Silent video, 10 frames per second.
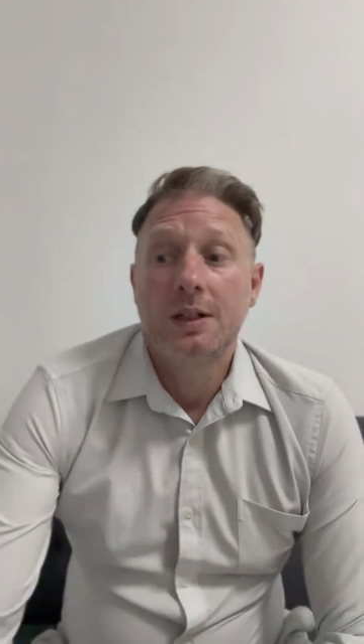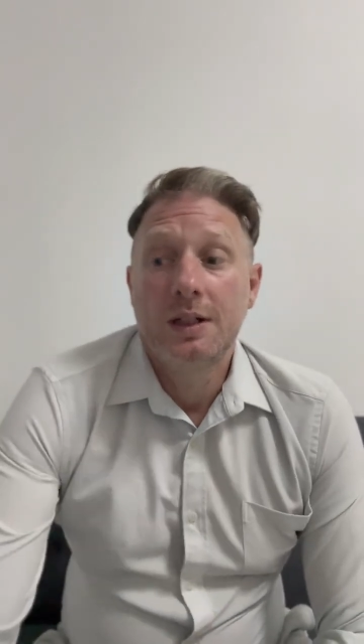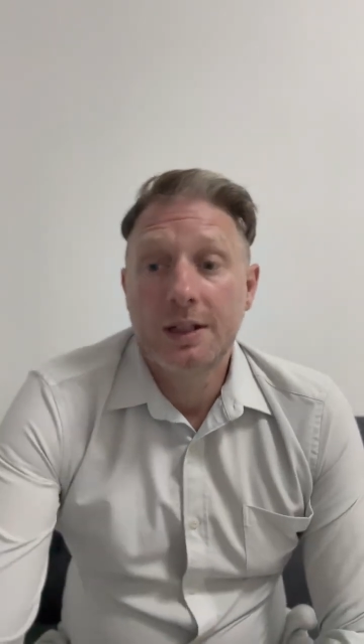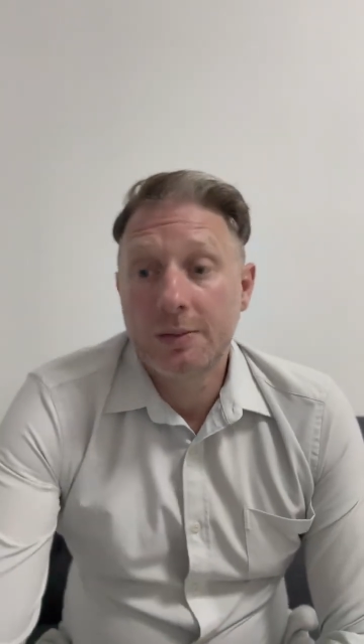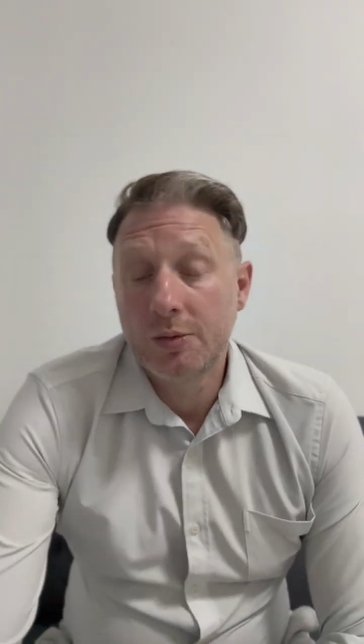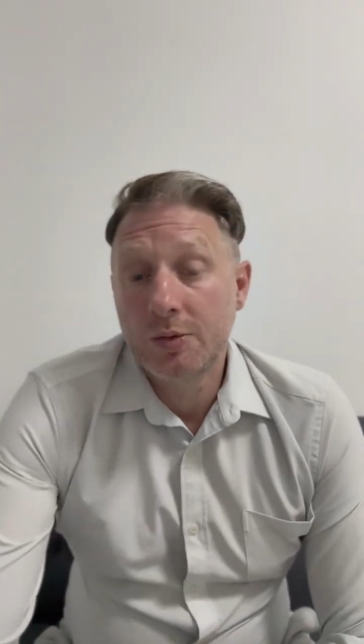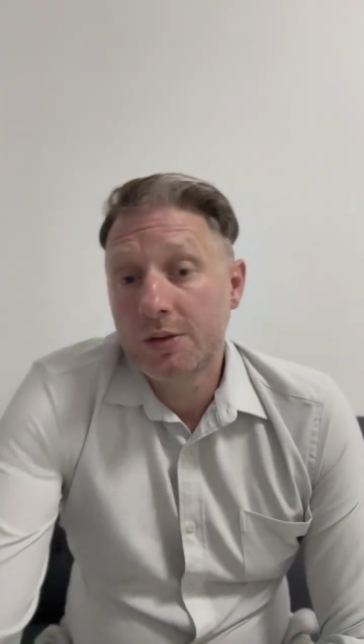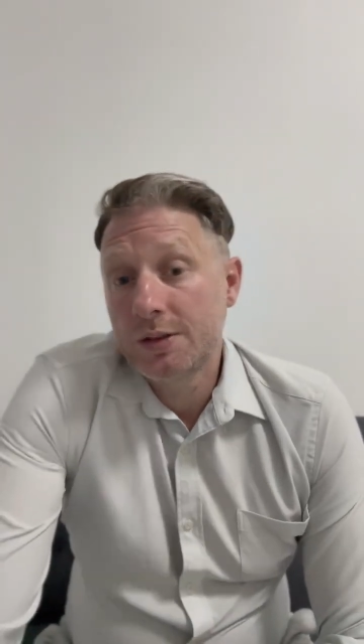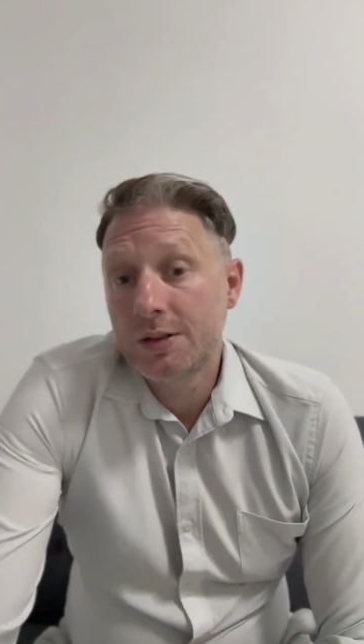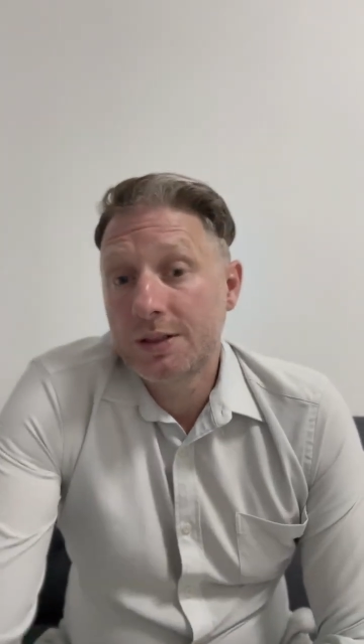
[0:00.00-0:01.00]
And he bought
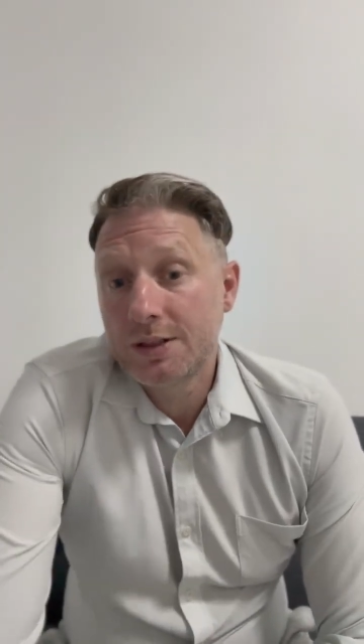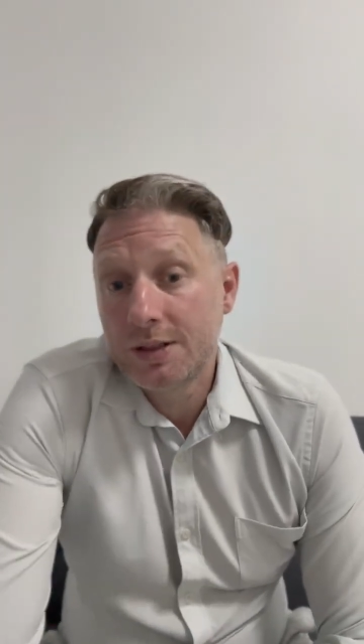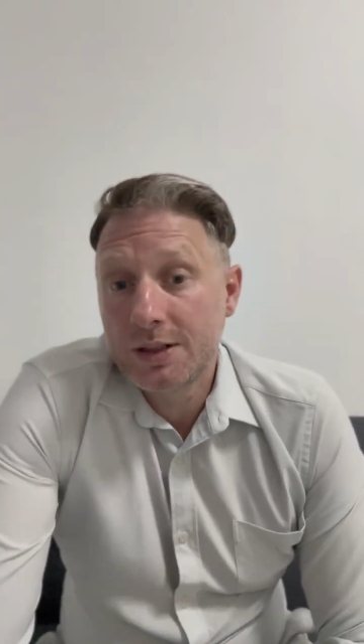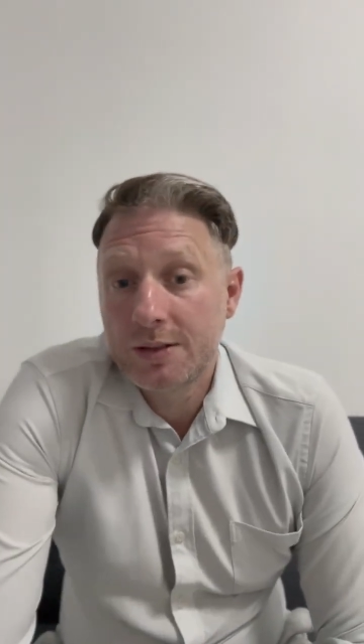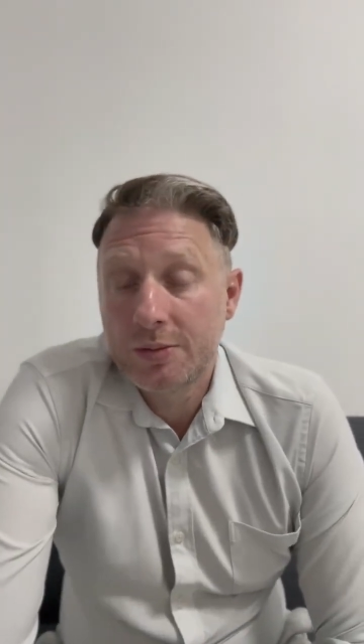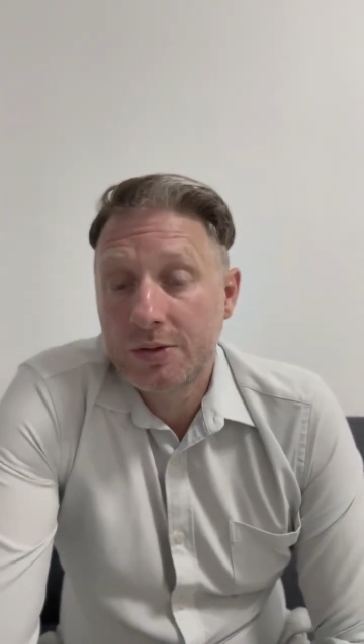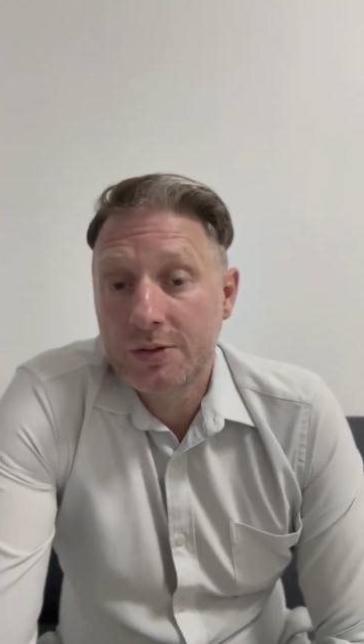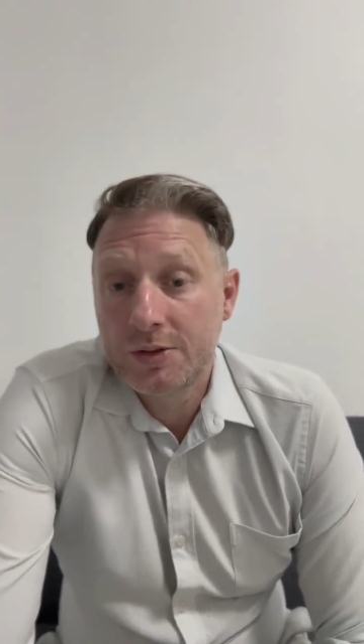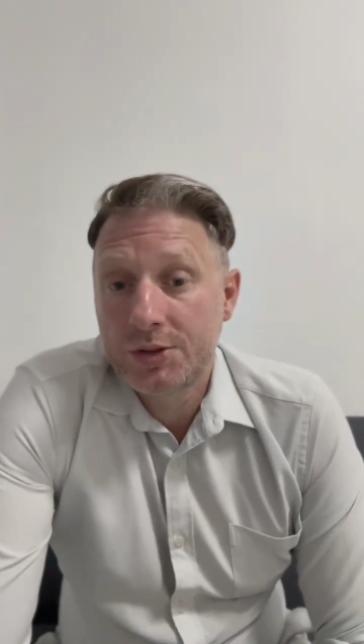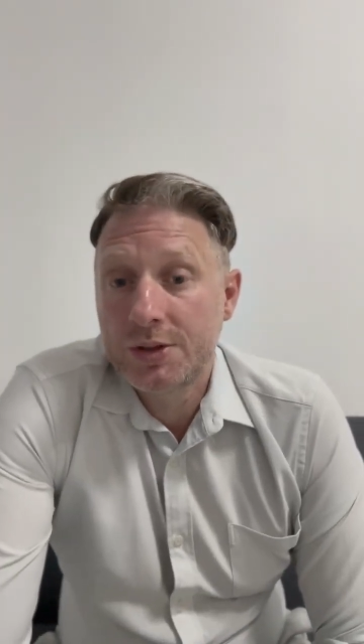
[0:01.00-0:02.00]
it and they said they're going to put it
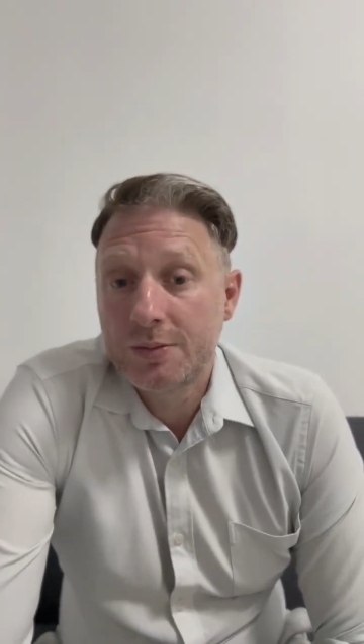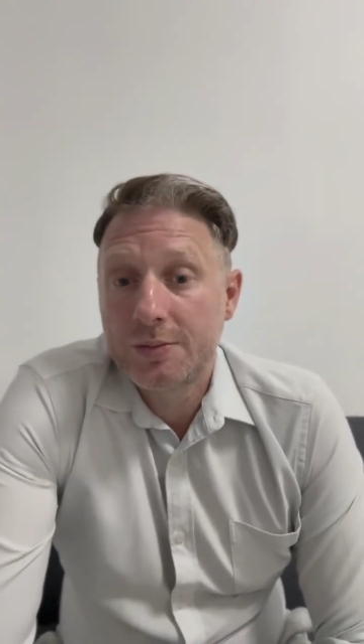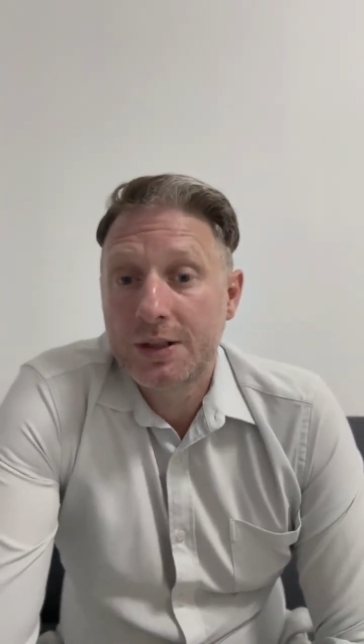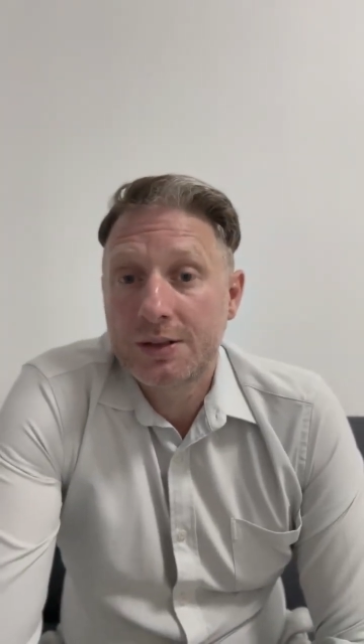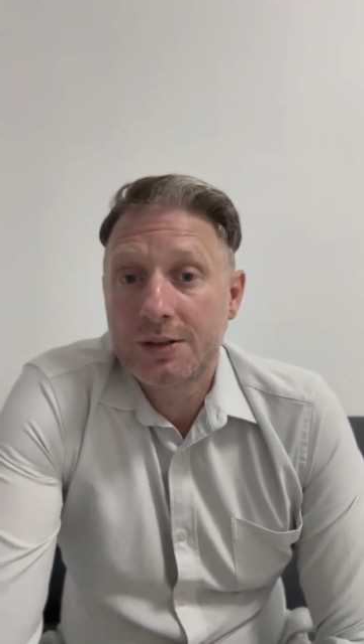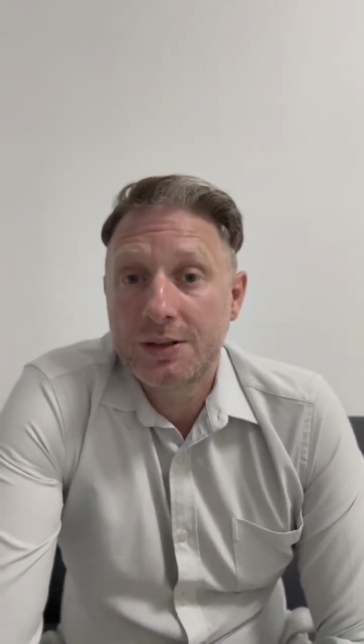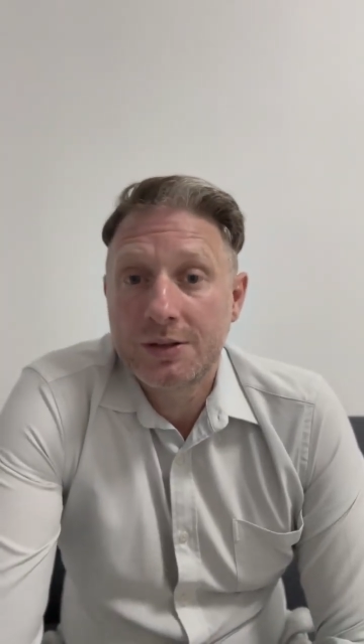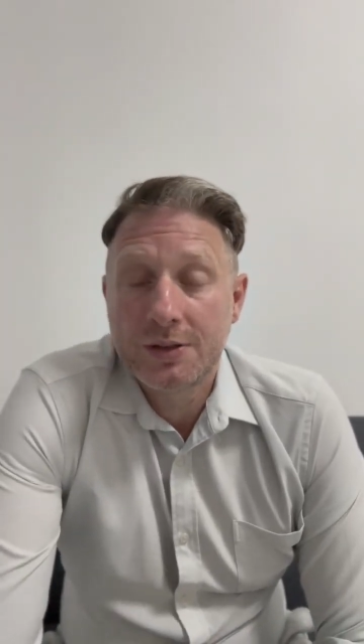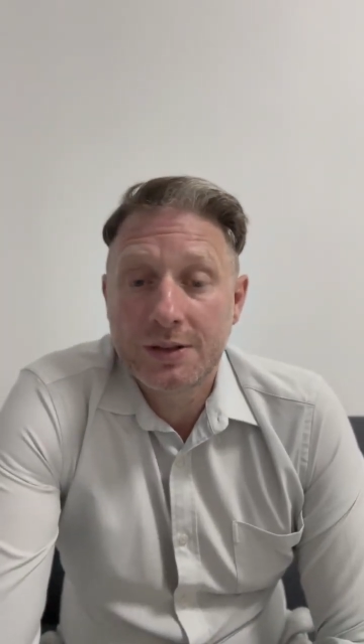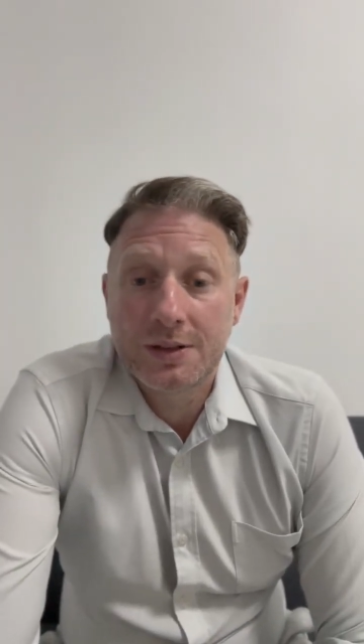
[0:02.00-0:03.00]
on a ship back to the
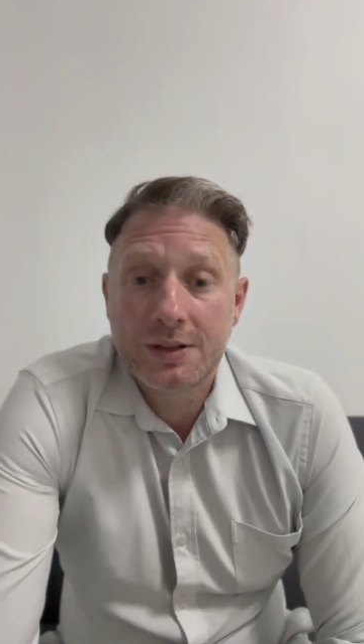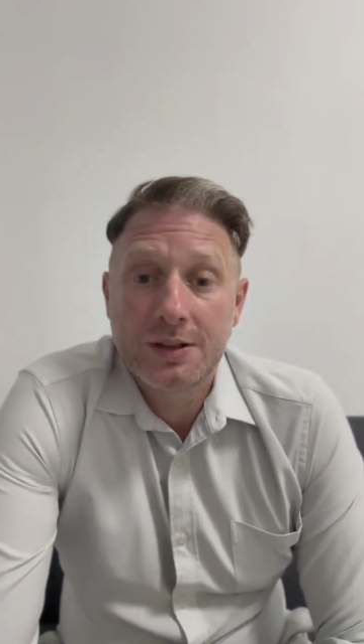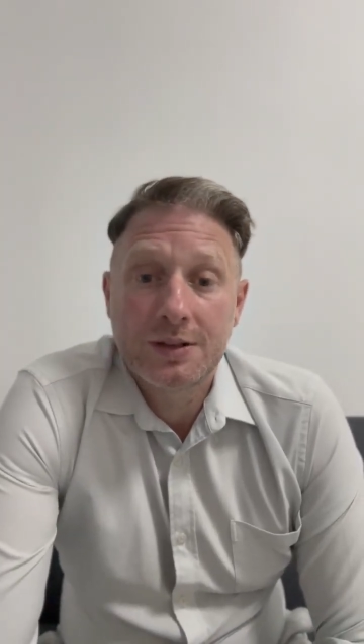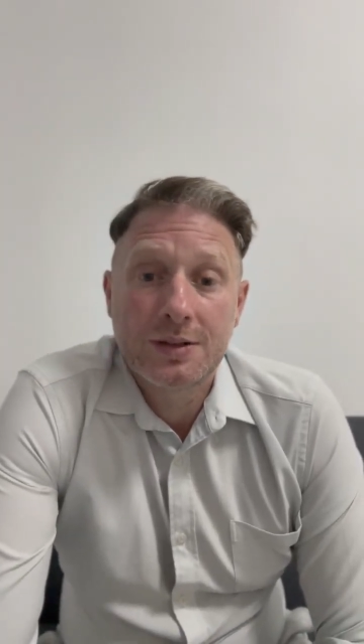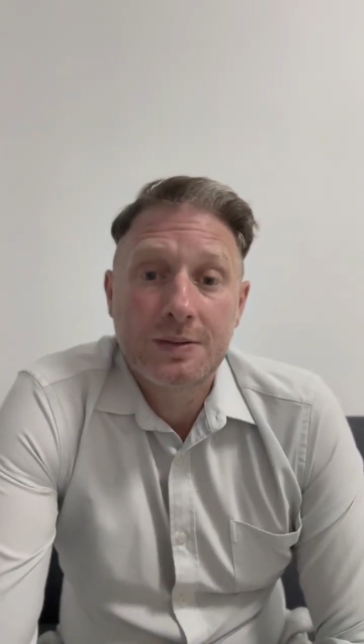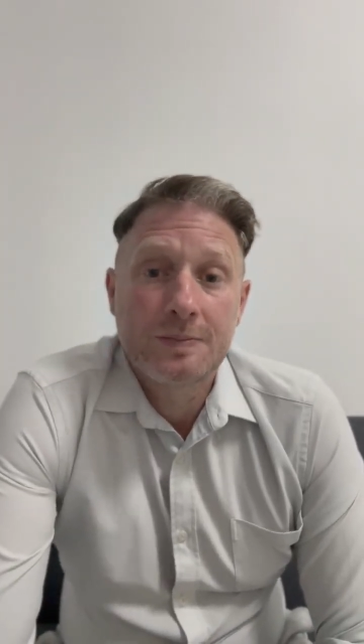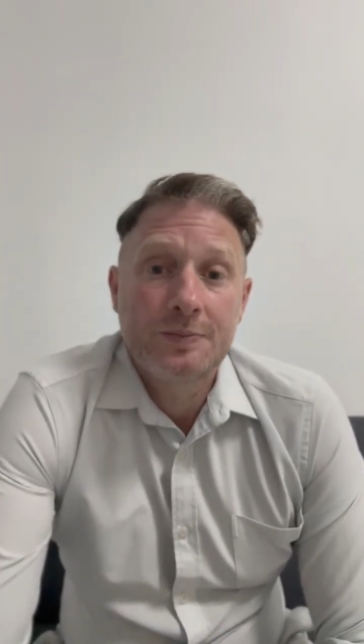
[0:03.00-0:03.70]
United States.